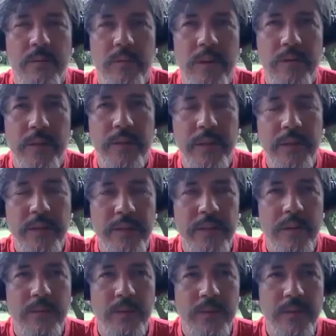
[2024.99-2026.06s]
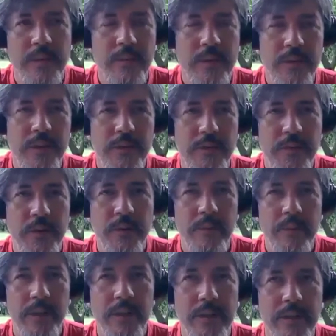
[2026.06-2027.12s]
of the things that was emerging for
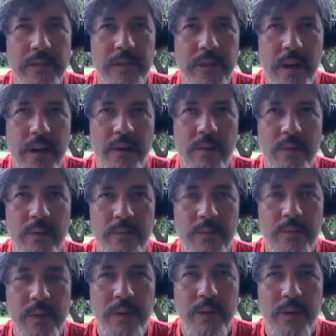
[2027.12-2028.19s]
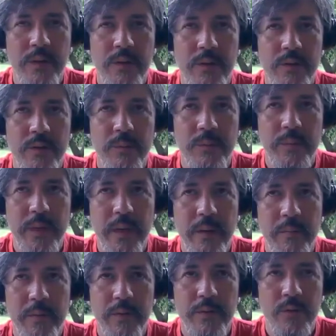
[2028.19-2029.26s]
me is how, in order to be
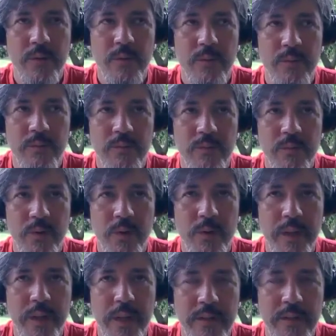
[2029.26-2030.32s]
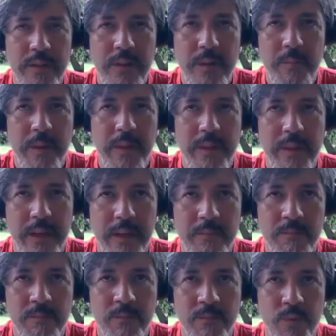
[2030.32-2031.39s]
able to go that deep and
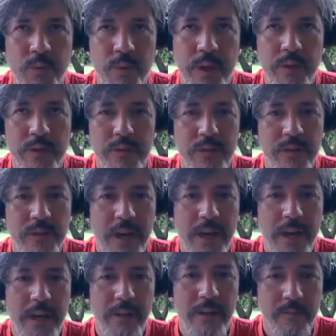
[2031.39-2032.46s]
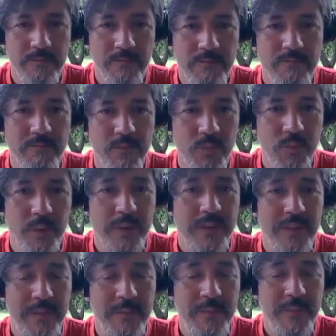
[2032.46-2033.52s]
then reconcile what
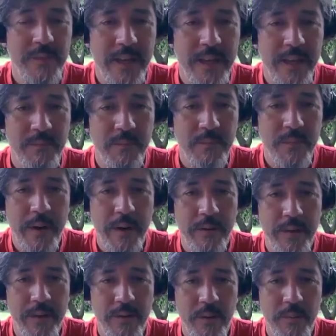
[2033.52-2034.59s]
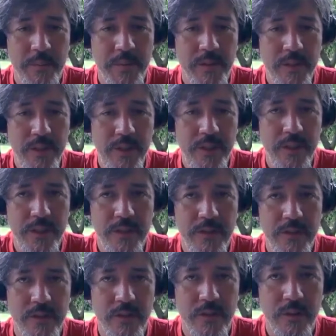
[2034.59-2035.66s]
seems like apparent
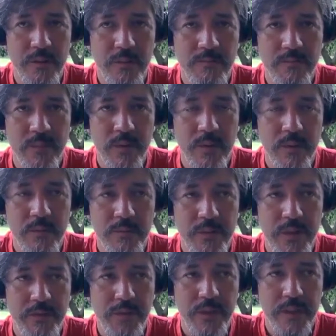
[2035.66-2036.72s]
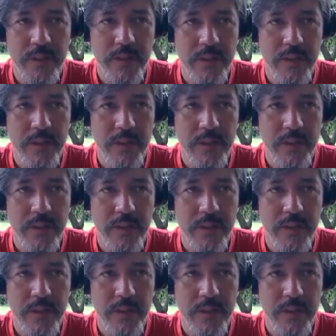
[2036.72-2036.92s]
oppositions or different